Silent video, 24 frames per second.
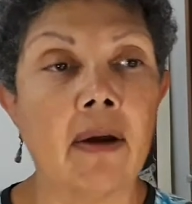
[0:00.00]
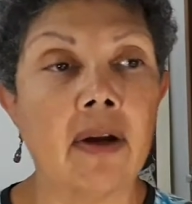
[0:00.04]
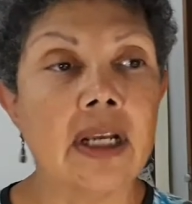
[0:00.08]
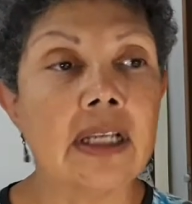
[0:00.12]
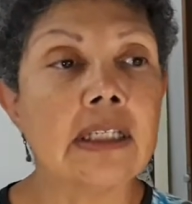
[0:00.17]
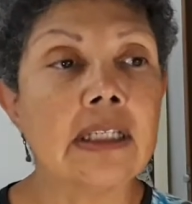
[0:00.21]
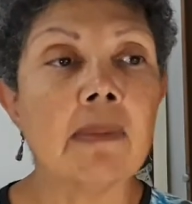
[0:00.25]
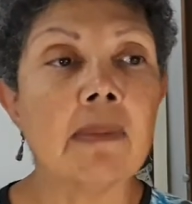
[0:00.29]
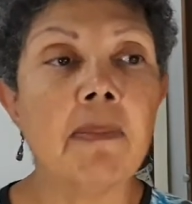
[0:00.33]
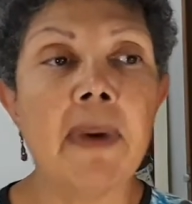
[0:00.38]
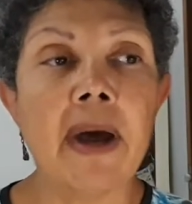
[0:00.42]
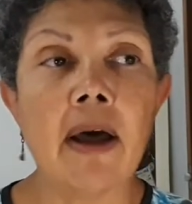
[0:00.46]

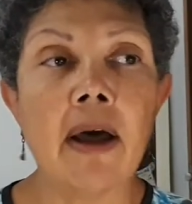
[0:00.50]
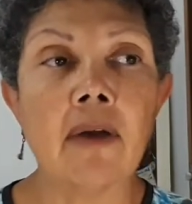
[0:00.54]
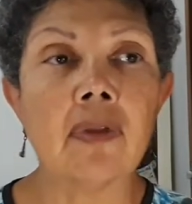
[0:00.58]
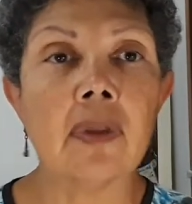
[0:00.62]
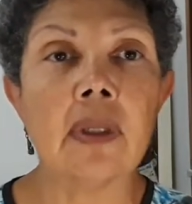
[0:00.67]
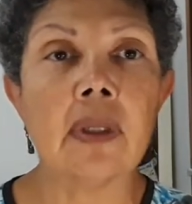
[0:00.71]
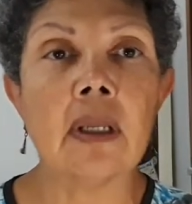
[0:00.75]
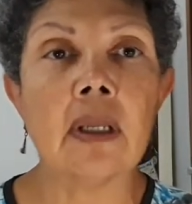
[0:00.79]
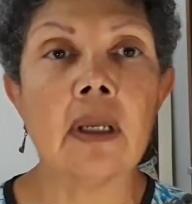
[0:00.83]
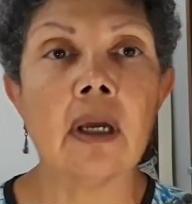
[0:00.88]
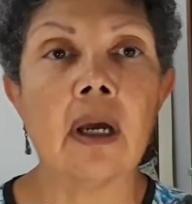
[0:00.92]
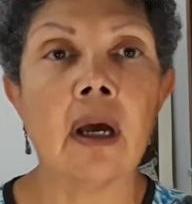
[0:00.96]
It's about
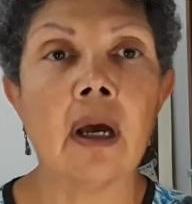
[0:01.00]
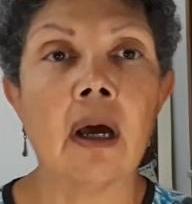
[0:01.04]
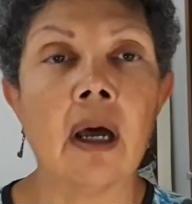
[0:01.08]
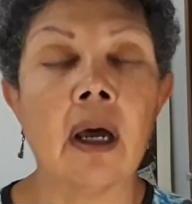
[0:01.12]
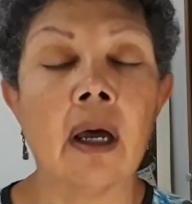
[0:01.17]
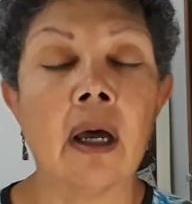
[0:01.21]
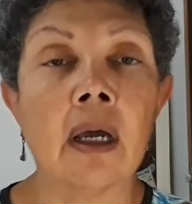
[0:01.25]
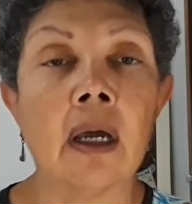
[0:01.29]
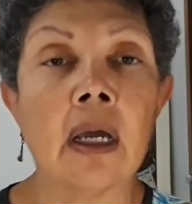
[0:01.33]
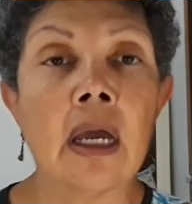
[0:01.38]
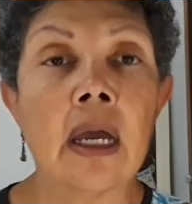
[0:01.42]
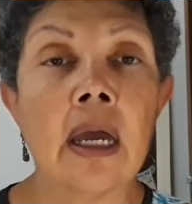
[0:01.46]

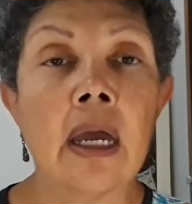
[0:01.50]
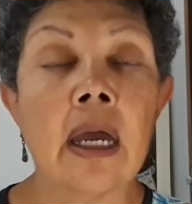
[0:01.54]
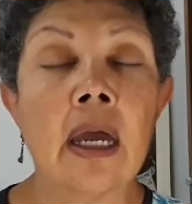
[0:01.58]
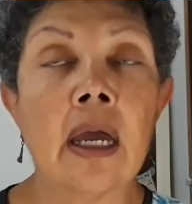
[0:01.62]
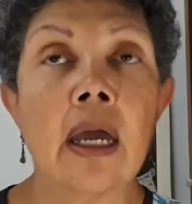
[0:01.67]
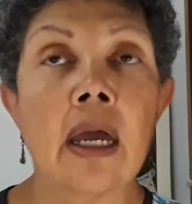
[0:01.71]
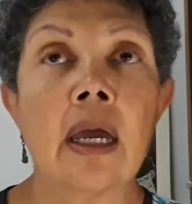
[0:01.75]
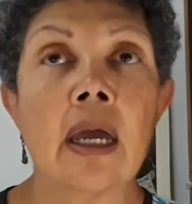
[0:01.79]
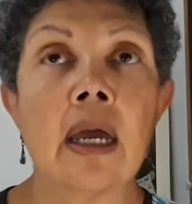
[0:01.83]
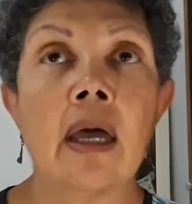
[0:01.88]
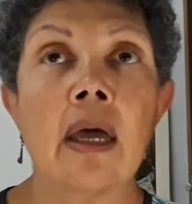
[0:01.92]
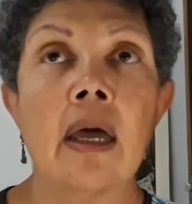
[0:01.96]
a
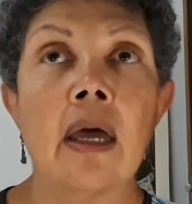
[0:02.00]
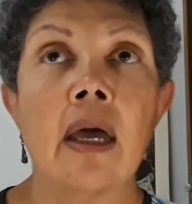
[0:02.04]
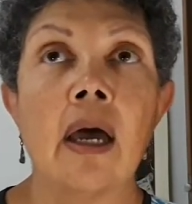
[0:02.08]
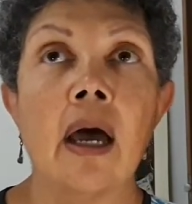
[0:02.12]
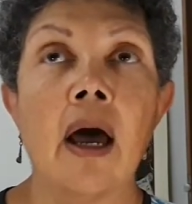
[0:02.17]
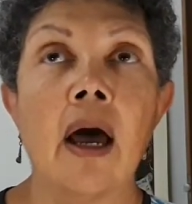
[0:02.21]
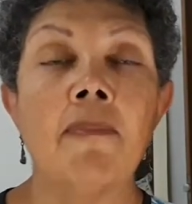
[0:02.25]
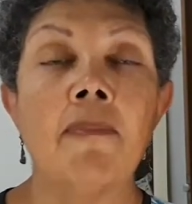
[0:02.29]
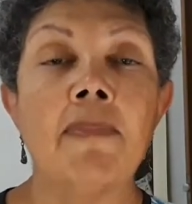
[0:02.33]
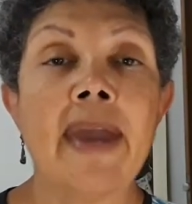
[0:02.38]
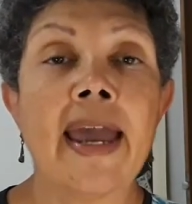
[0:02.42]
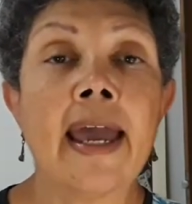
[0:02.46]

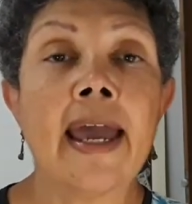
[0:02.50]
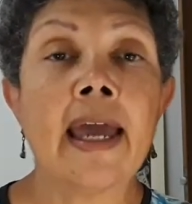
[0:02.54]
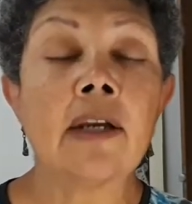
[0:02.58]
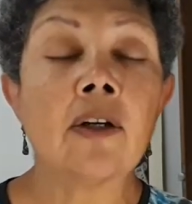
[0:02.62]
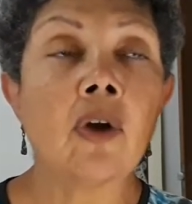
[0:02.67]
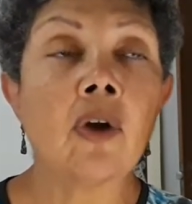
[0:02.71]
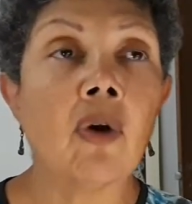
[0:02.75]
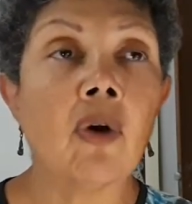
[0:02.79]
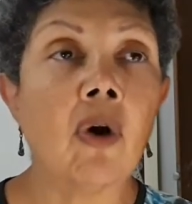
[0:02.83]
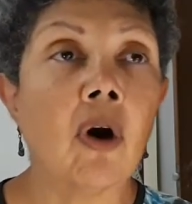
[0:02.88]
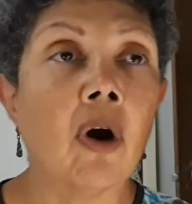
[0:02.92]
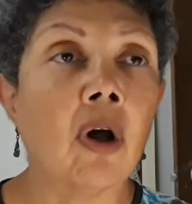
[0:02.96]
man
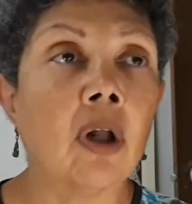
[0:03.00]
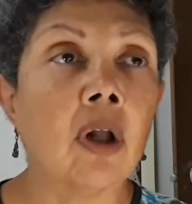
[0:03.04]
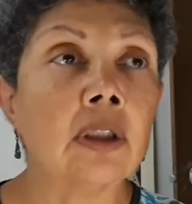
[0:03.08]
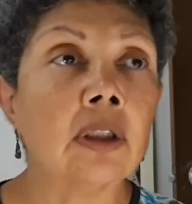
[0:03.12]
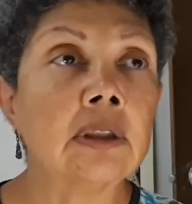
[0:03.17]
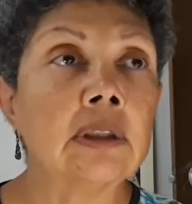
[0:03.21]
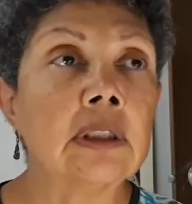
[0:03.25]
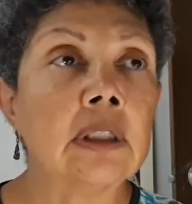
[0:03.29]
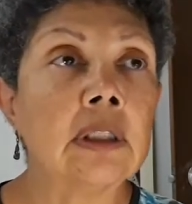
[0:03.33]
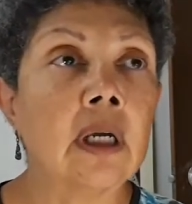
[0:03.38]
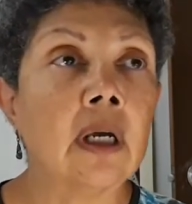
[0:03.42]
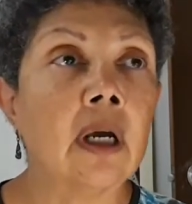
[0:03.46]

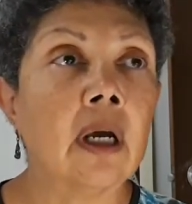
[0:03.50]
called